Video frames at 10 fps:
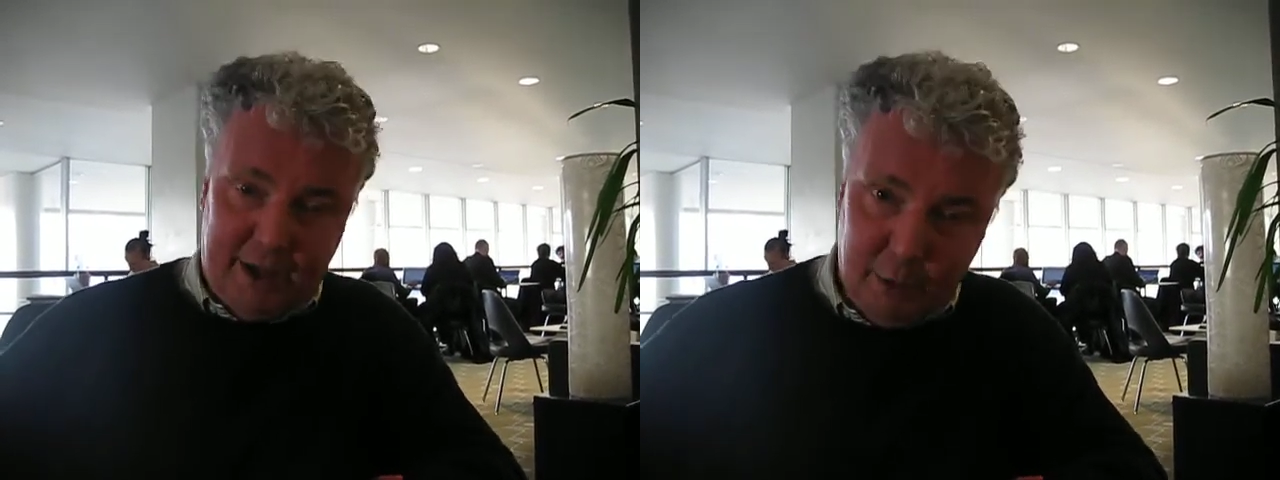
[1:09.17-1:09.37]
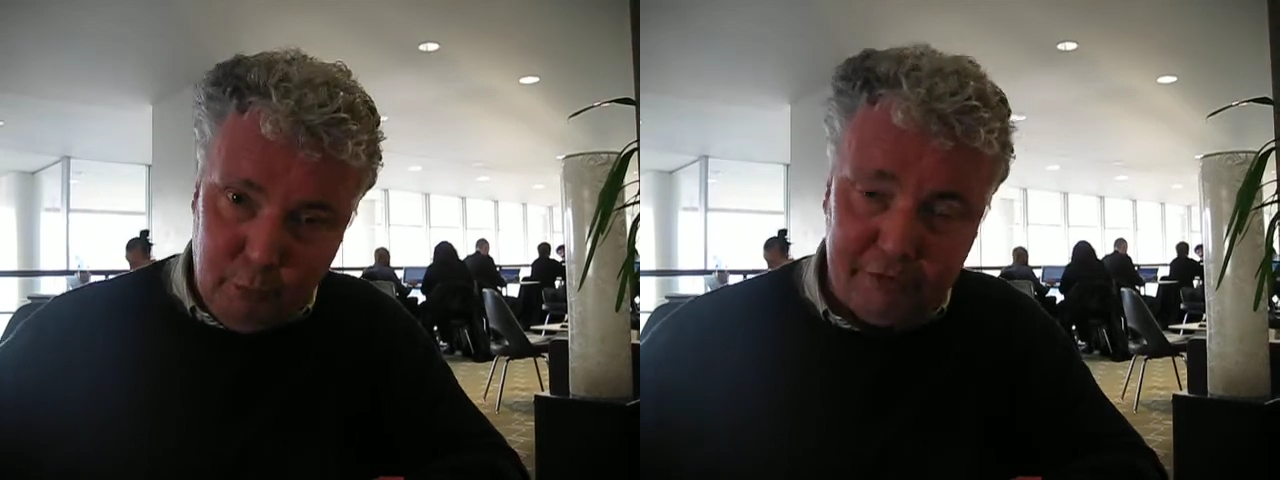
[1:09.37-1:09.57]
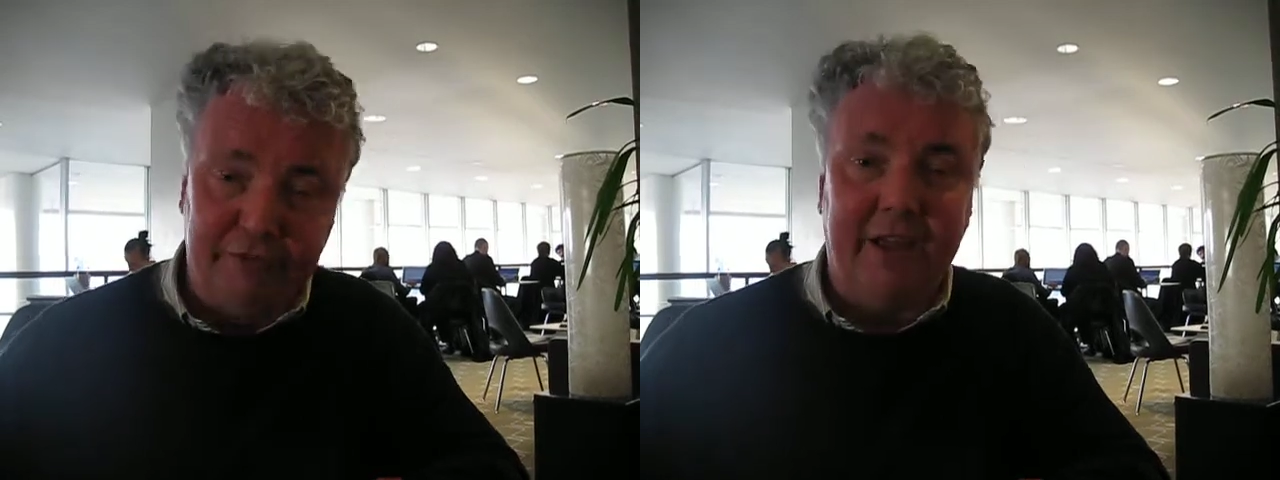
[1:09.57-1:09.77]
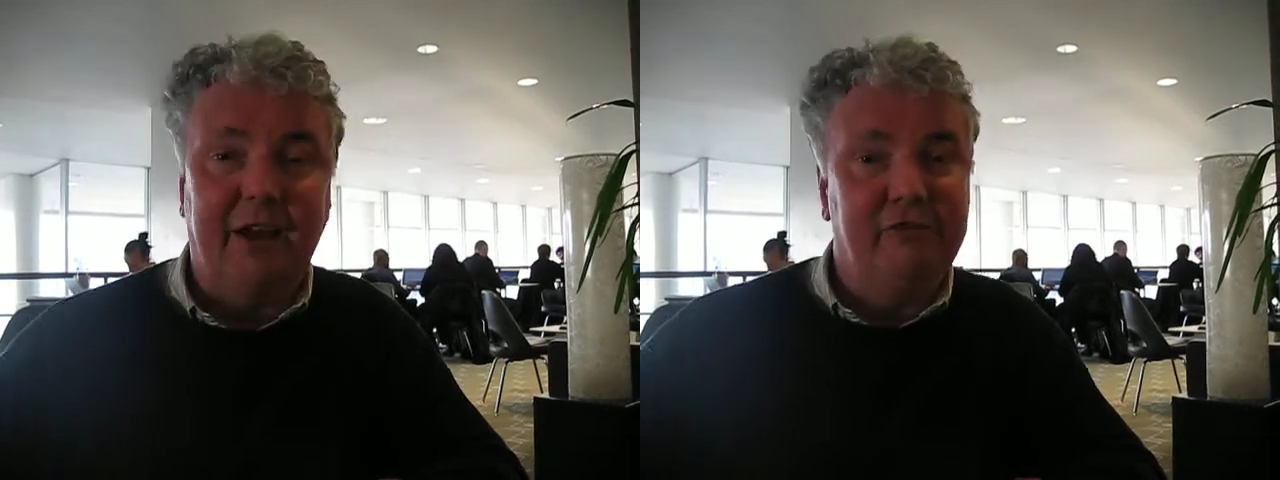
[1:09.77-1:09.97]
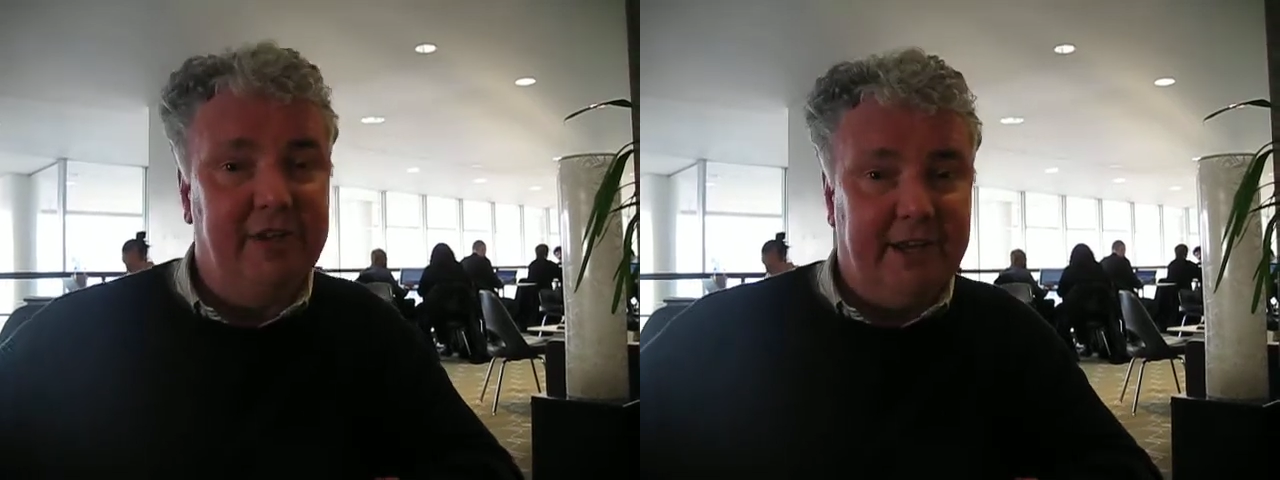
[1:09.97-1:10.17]
It wasn't
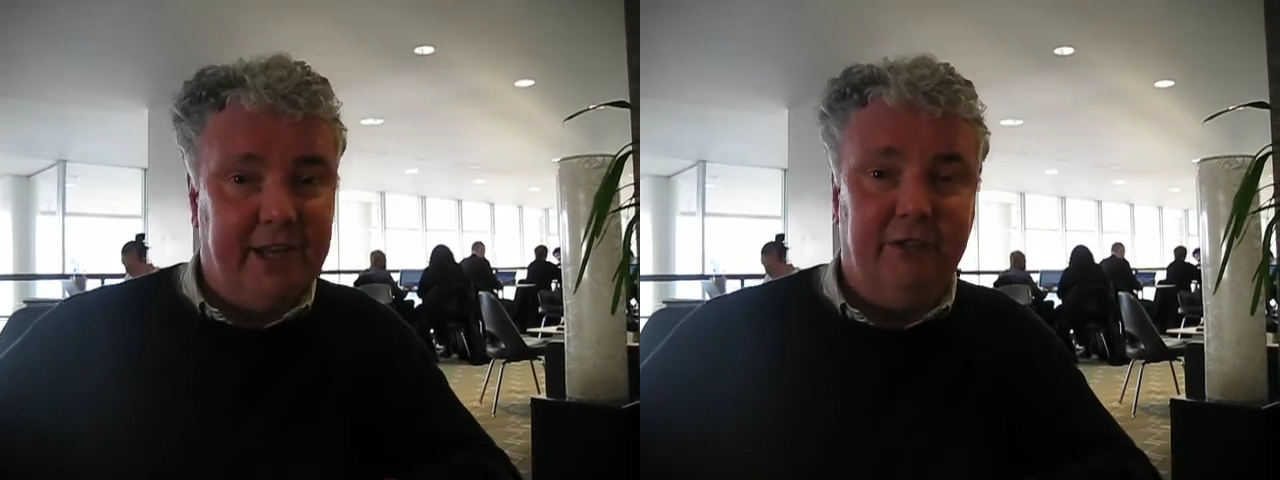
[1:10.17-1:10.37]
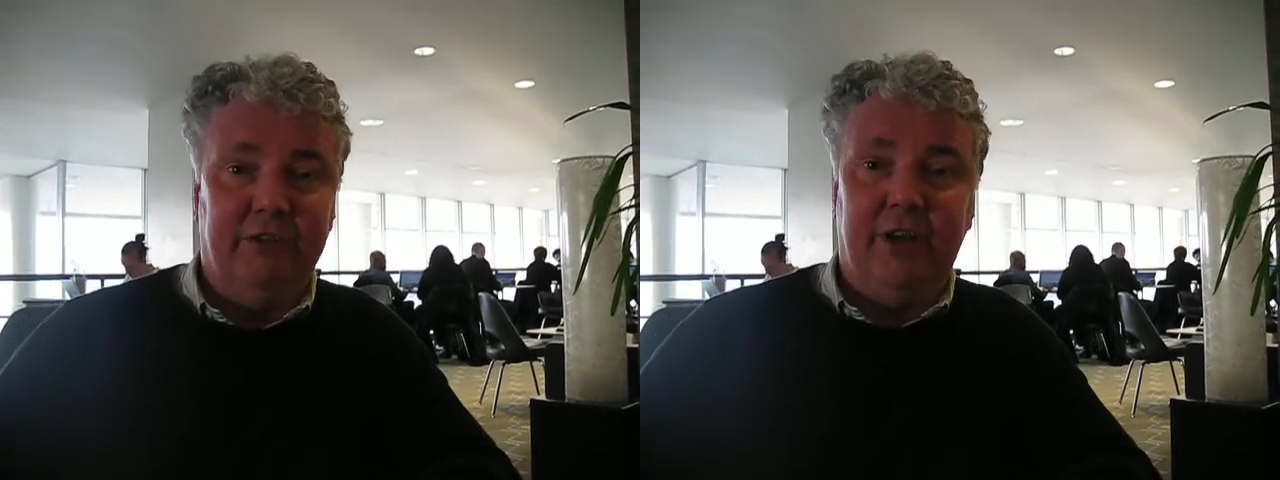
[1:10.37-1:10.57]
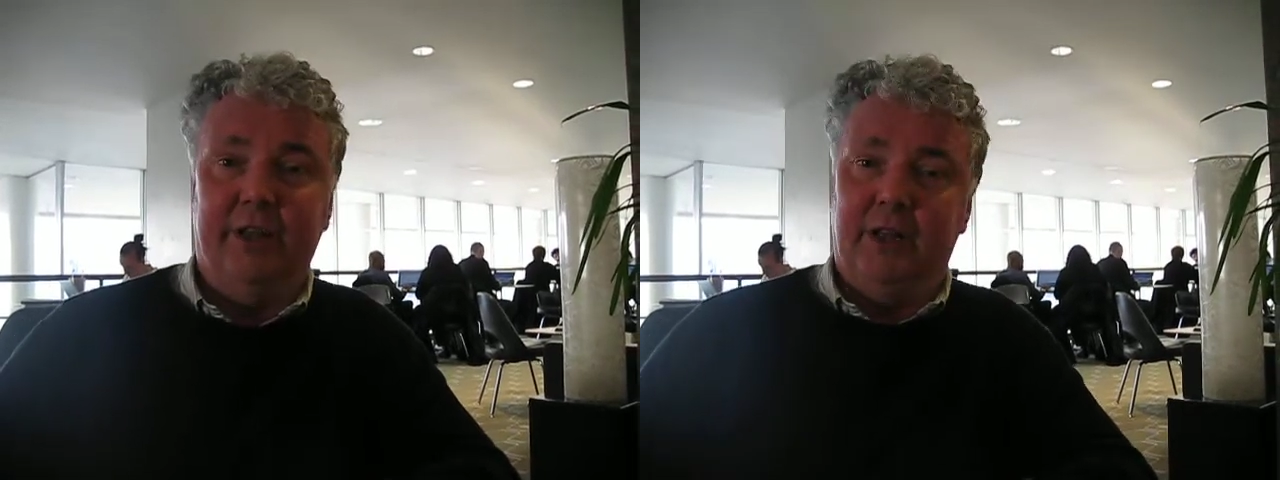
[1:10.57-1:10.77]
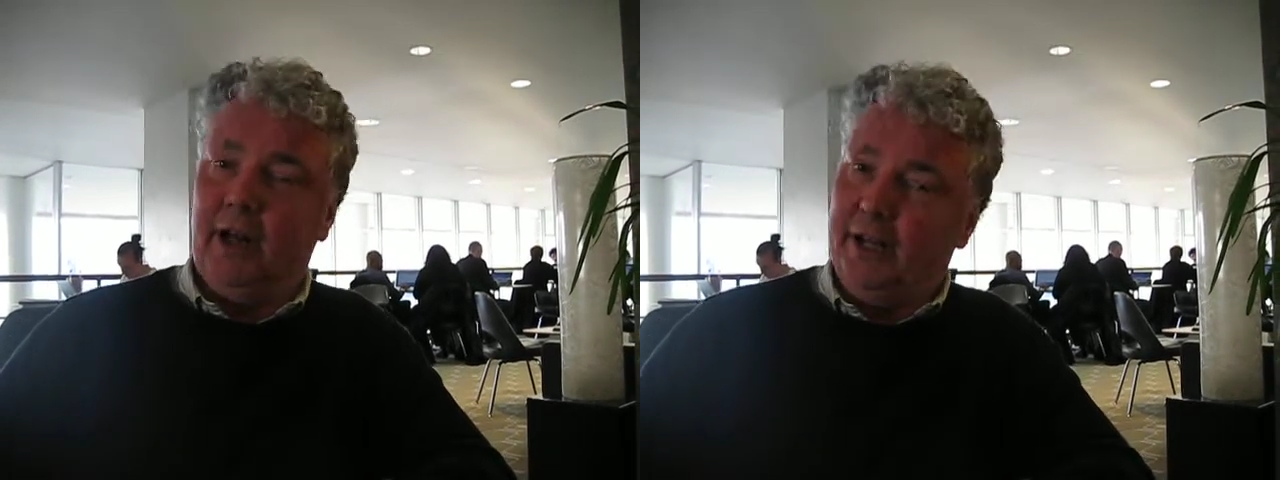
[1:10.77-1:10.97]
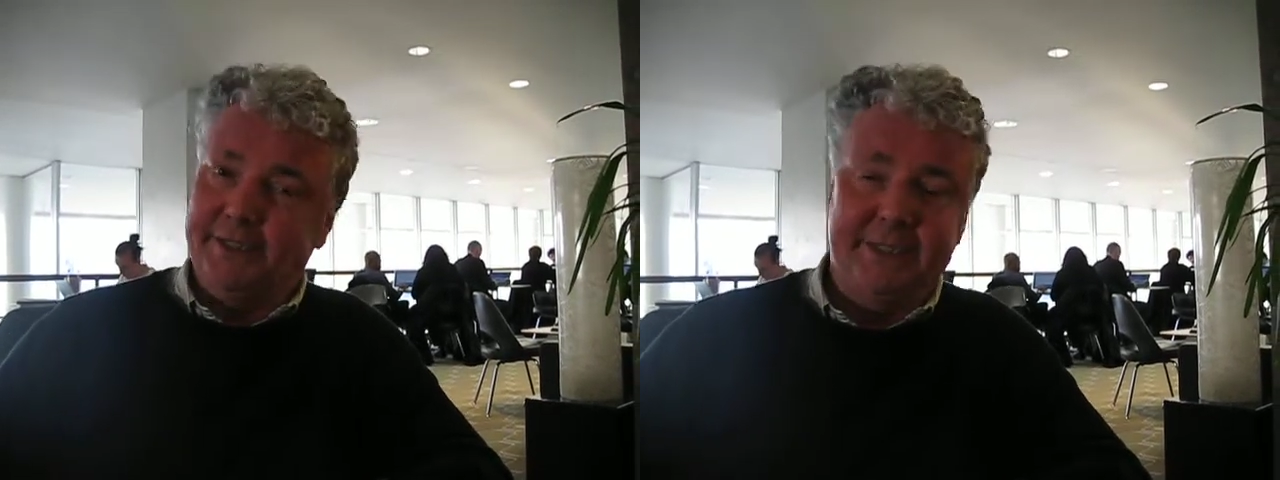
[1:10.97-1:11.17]
actually
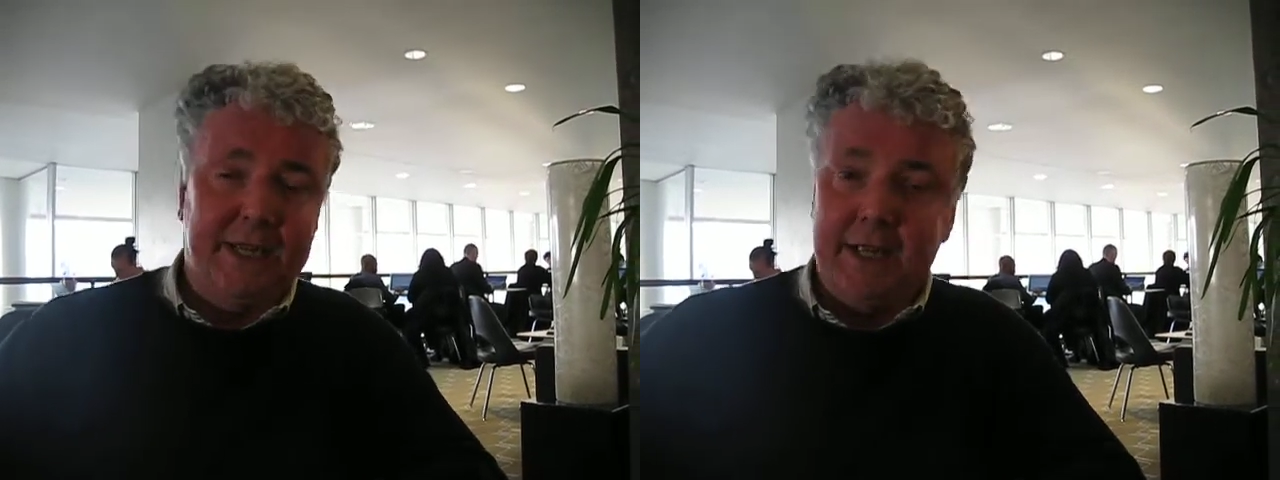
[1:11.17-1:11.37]
internalised.